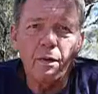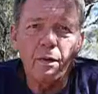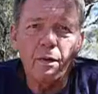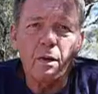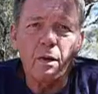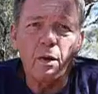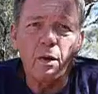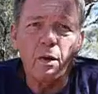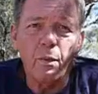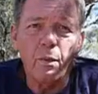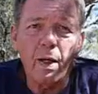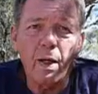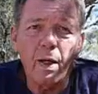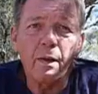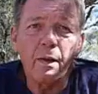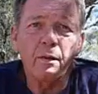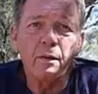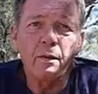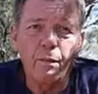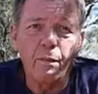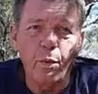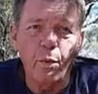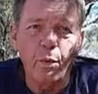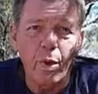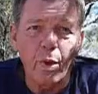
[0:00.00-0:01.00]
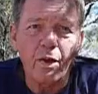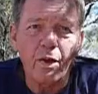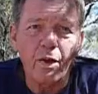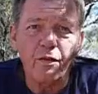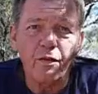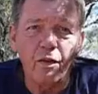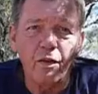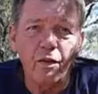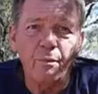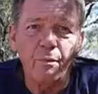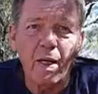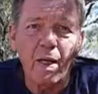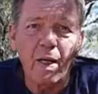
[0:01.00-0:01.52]
the correct direction
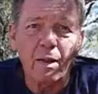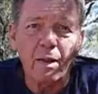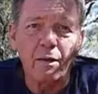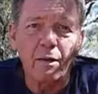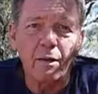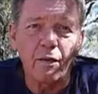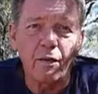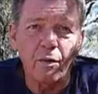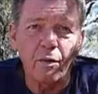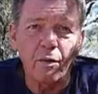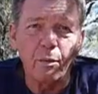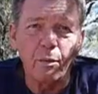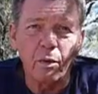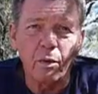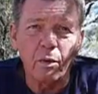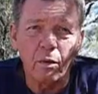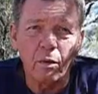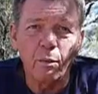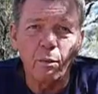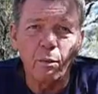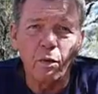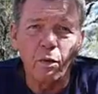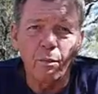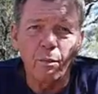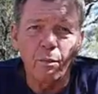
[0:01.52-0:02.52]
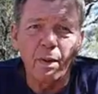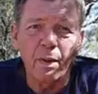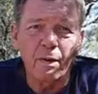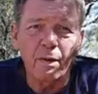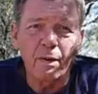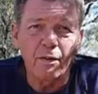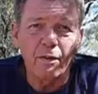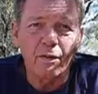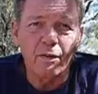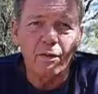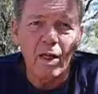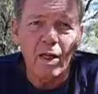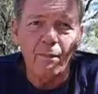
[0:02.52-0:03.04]
of magnetism would have been
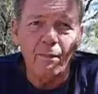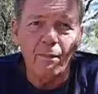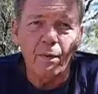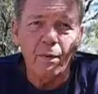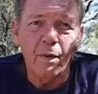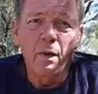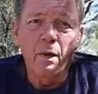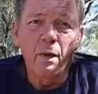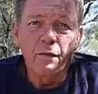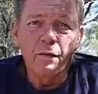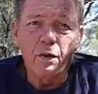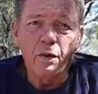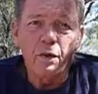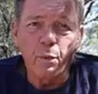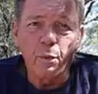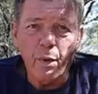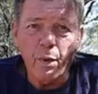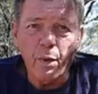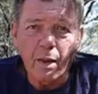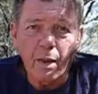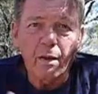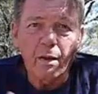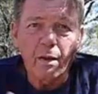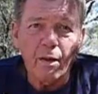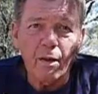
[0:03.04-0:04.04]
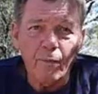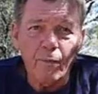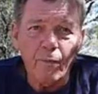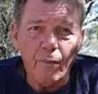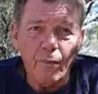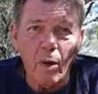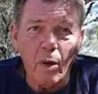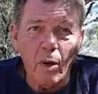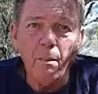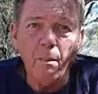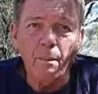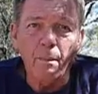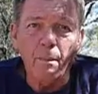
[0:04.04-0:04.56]
discovered directly
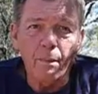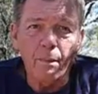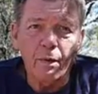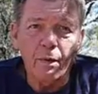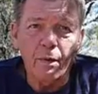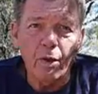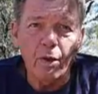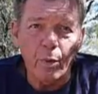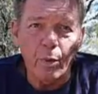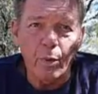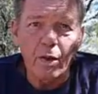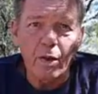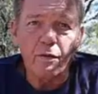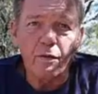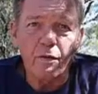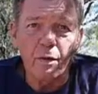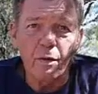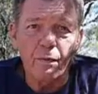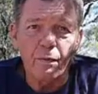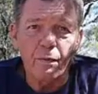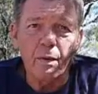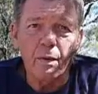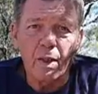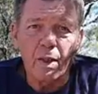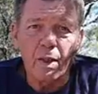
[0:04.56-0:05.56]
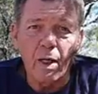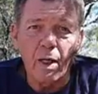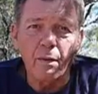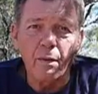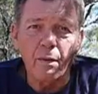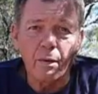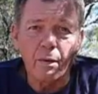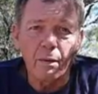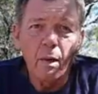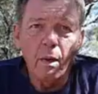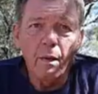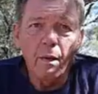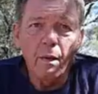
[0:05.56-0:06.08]
from the direction of the current.
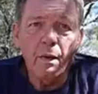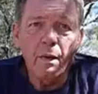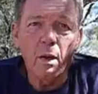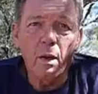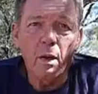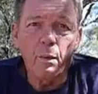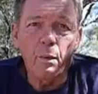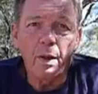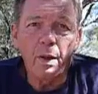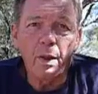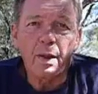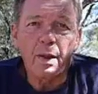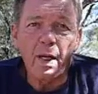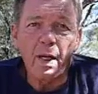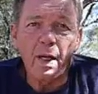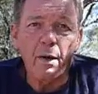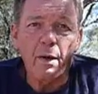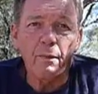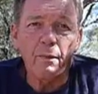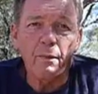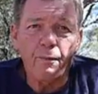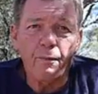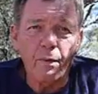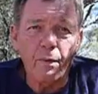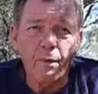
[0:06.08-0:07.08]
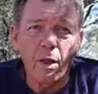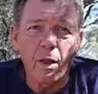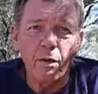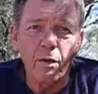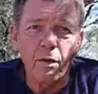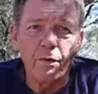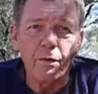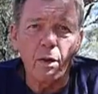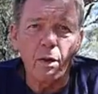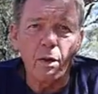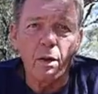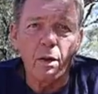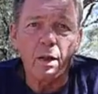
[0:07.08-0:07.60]
Now, when a current flows
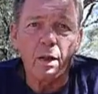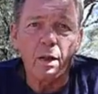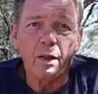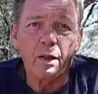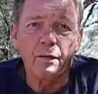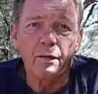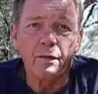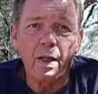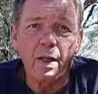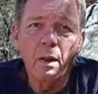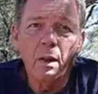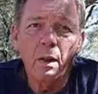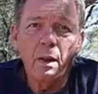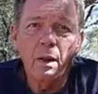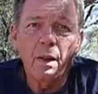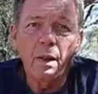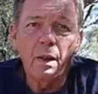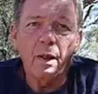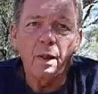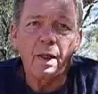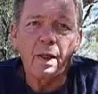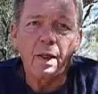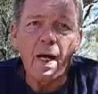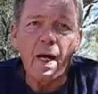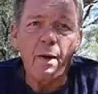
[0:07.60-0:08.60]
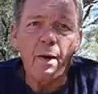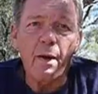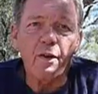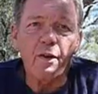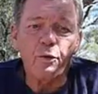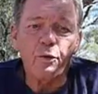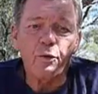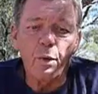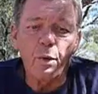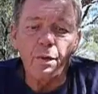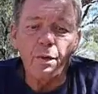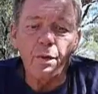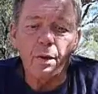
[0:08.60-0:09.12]
along a conductor, it carries
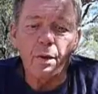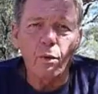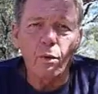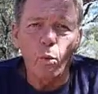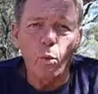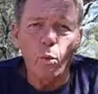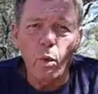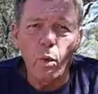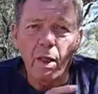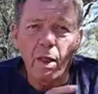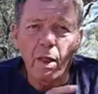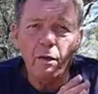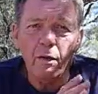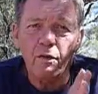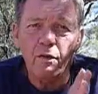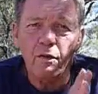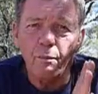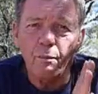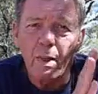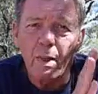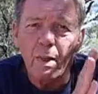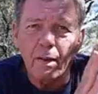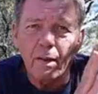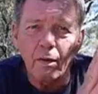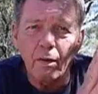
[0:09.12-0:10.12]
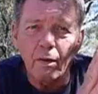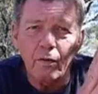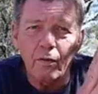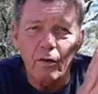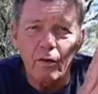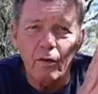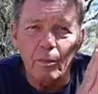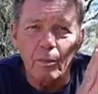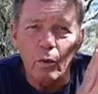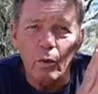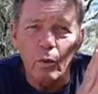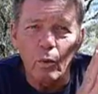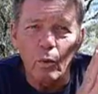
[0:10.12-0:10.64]
with it wings of
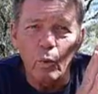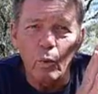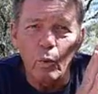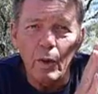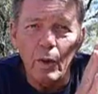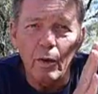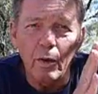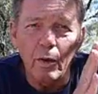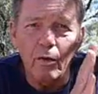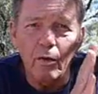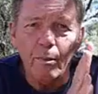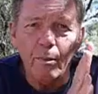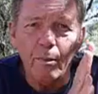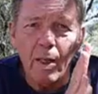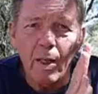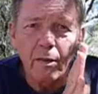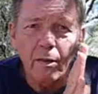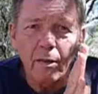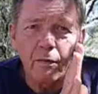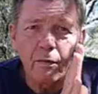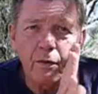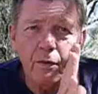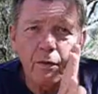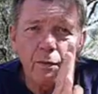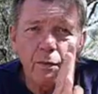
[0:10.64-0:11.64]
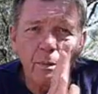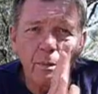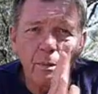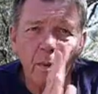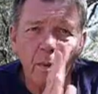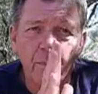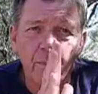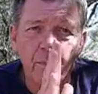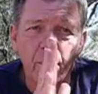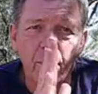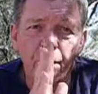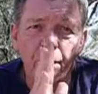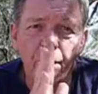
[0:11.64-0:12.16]
magnetism, or a wind of magnetism that
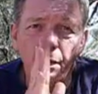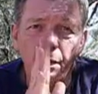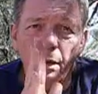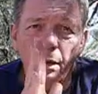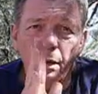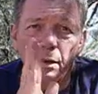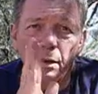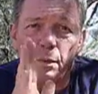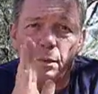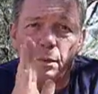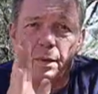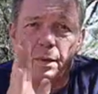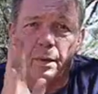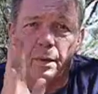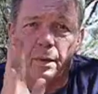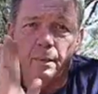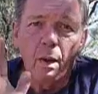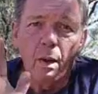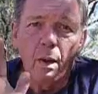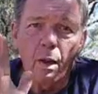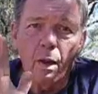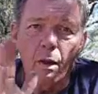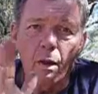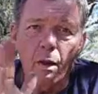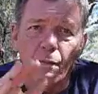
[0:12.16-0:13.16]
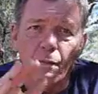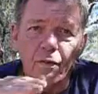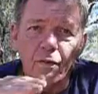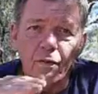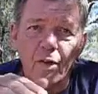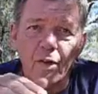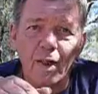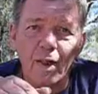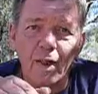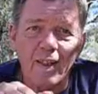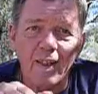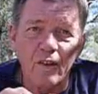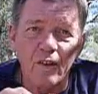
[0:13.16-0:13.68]
moves along with it. And
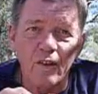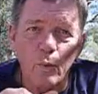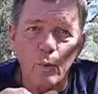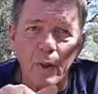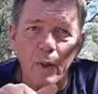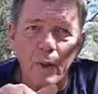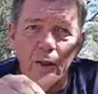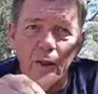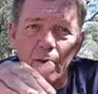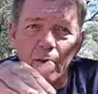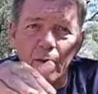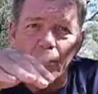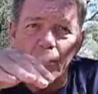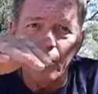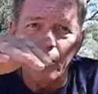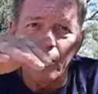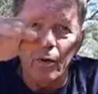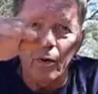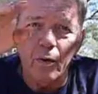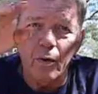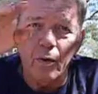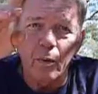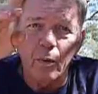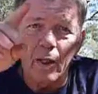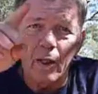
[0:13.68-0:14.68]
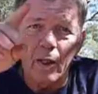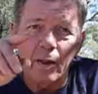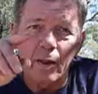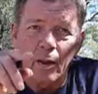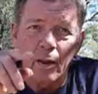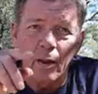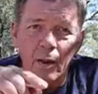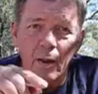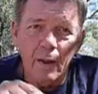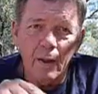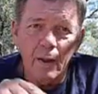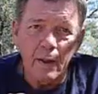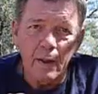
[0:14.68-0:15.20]
obviously it gets weaker the further away
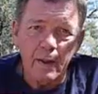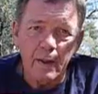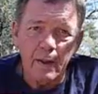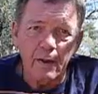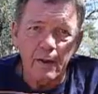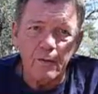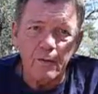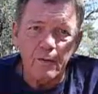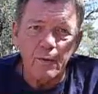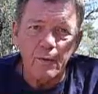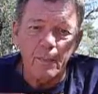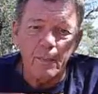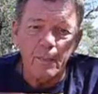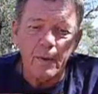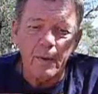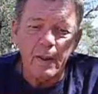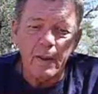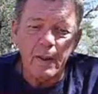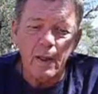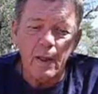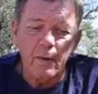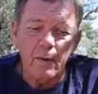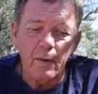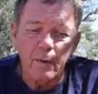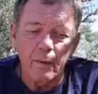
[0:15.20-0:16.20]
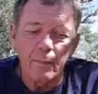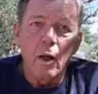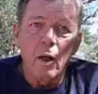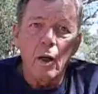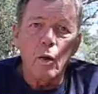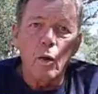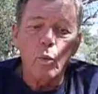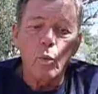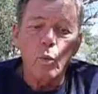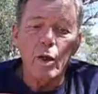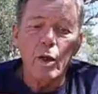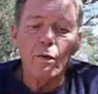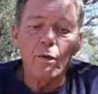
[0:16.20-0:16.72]
it gets from the current.
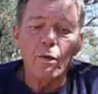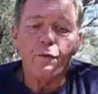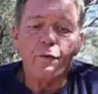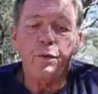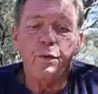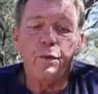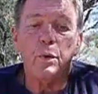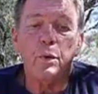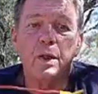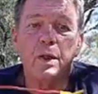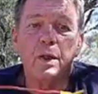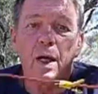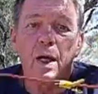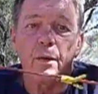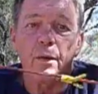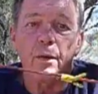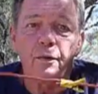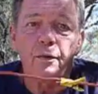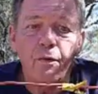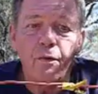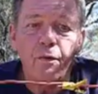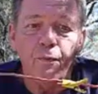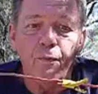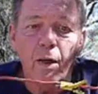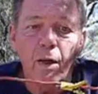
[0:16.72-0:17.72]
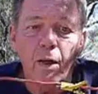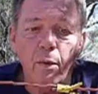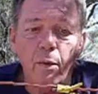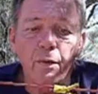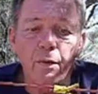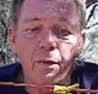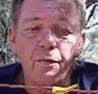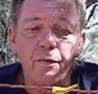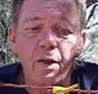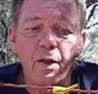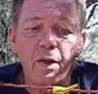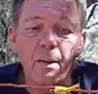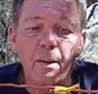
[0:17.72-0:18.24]
And when two currents flow in
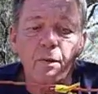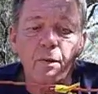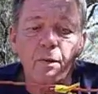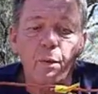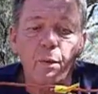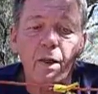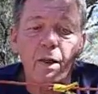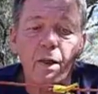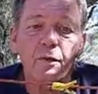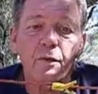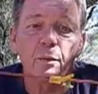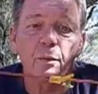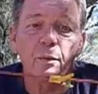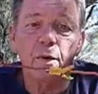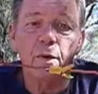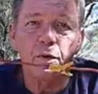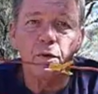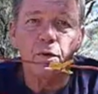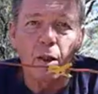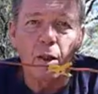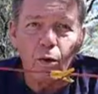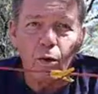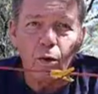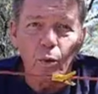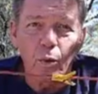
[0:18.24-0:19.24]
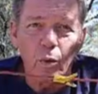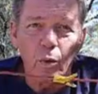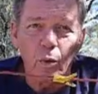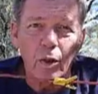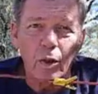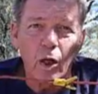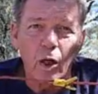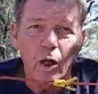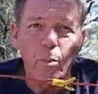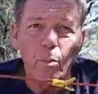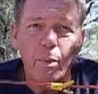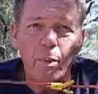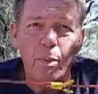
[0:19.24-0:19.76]
the same direction, which I call
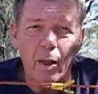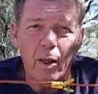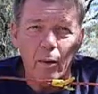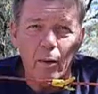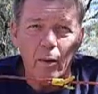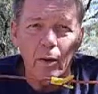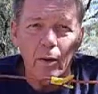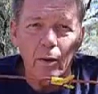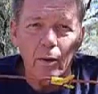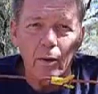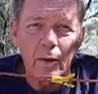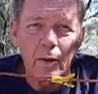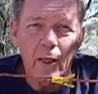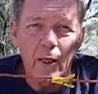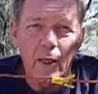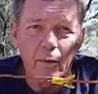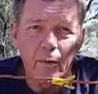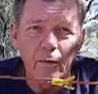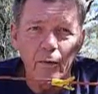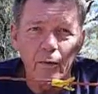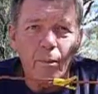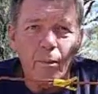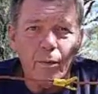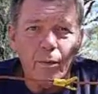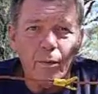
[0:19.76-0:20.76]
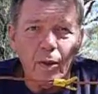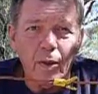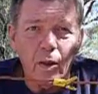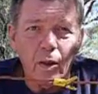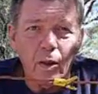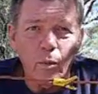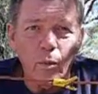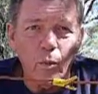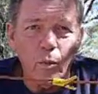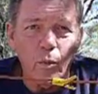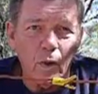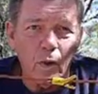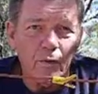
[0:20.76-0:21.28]
co-parallel currents,
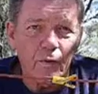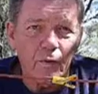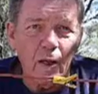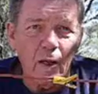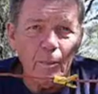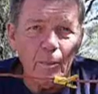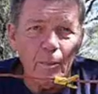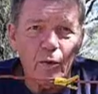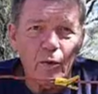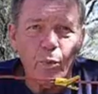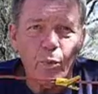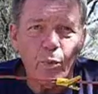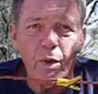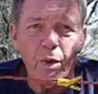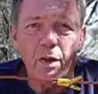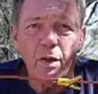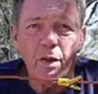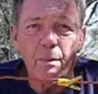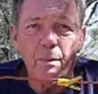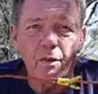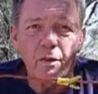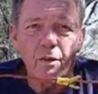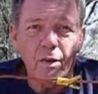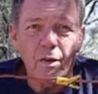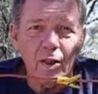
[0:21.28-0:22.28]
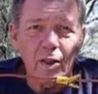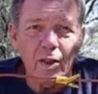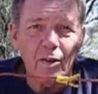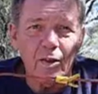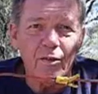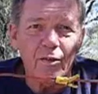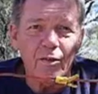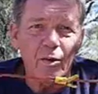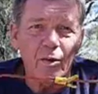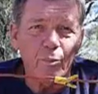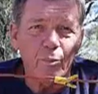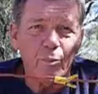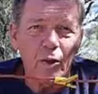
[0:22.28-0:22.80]
the work done between them is less,
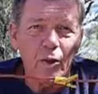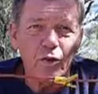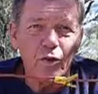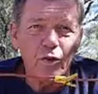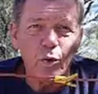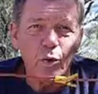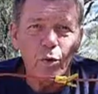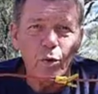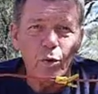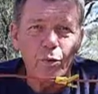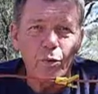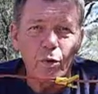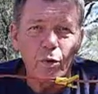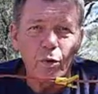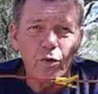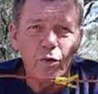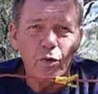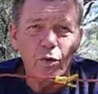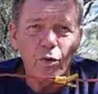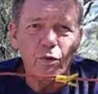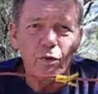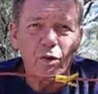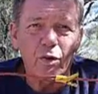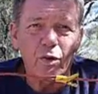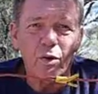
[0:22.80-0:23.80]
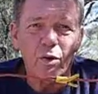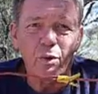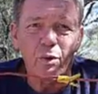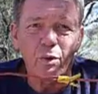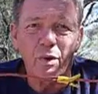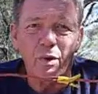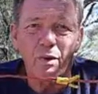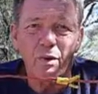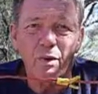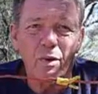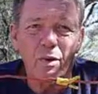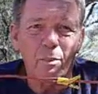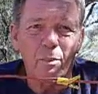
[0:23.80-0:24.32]
the pressure is reduced
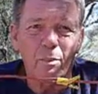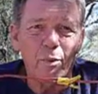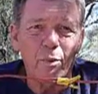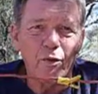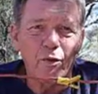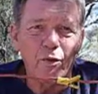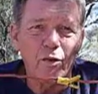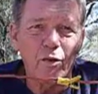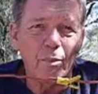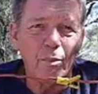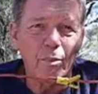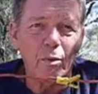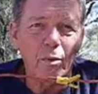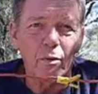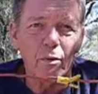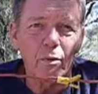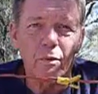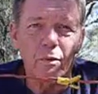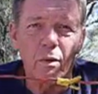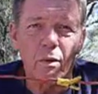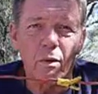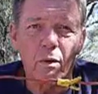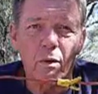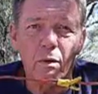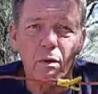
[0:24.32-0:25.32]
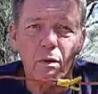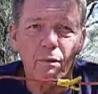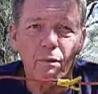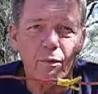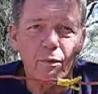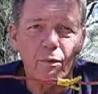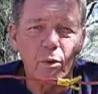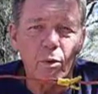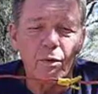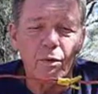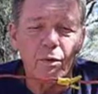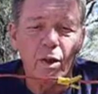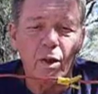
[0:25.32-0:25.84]
according to the principles of
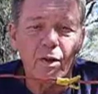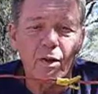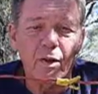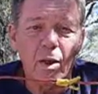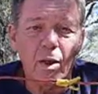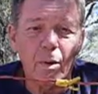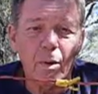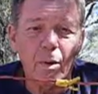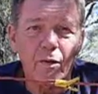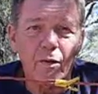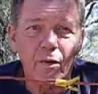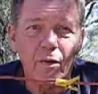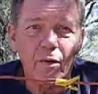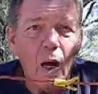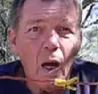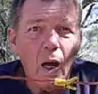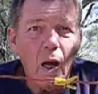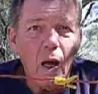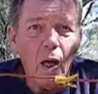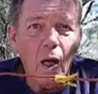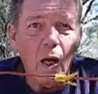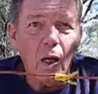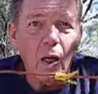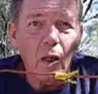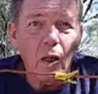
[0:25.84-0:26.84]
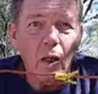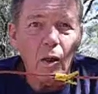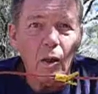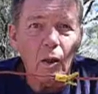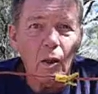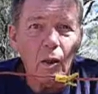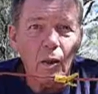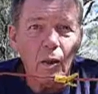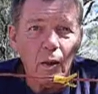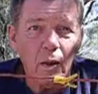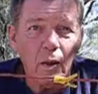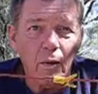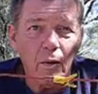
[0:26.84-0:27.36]
fluid dynamics, and
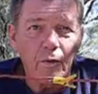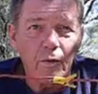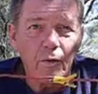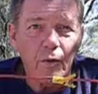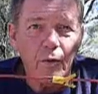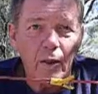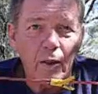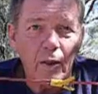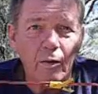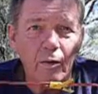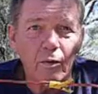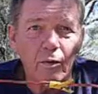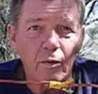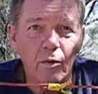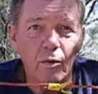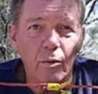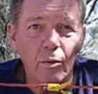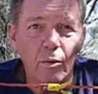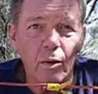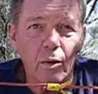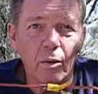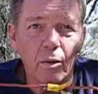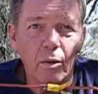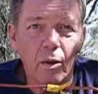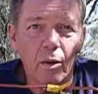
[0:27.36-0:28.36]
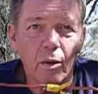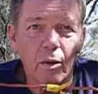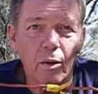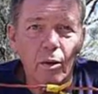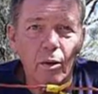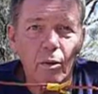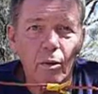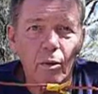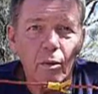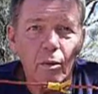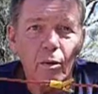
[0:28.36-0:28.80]
they're attracted to one another.